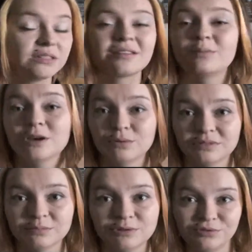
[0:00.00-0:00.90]
He's coming
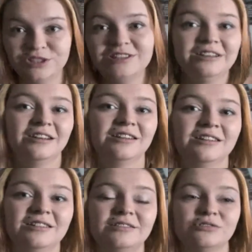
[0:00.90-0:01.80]
out with a movie,
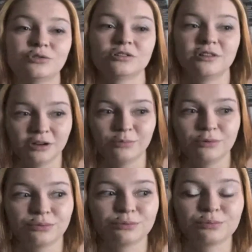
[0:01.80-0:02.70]
and Jordan and I
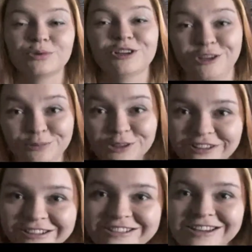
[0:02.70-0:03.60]
are both really,
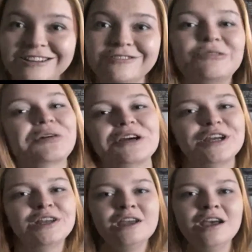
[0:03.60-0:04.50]
really excited
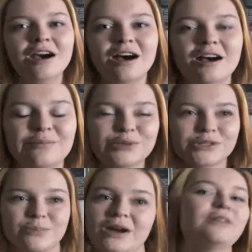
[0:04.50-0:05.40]
for it,
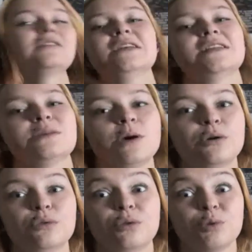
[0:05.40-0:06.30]
because apparently it's
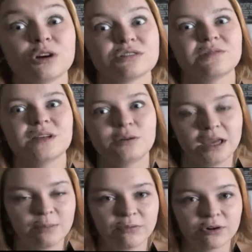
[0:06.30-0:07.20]
about the worst
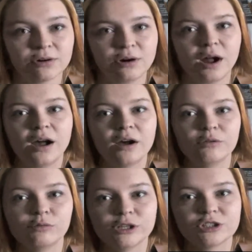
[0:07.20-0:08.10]
video game ever,
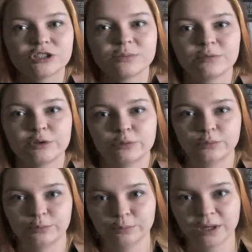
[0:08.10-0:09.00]
which some of
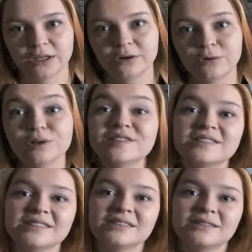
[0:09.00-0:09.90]
you might know
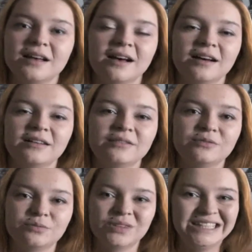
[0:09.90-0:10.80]
is
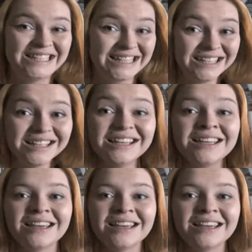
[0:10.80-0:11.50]
E.T.